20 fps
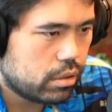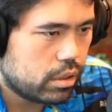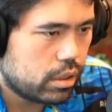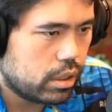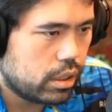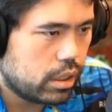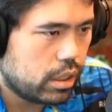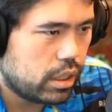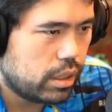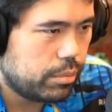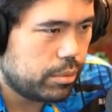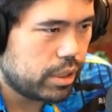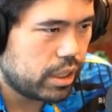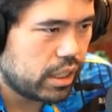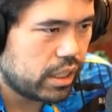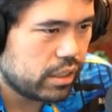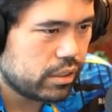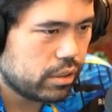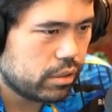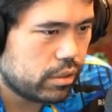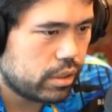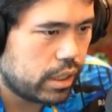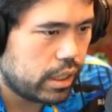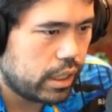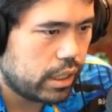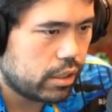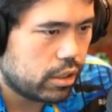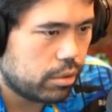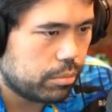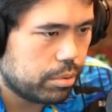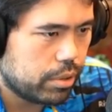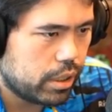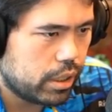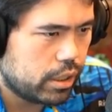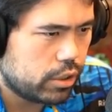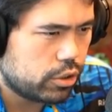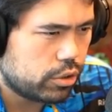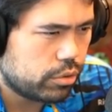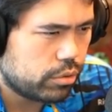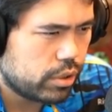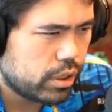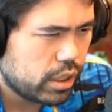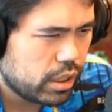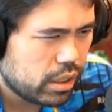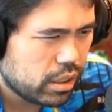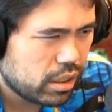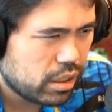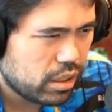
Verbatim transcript: Okay, I mean, I guess I'll take and I'll play h3.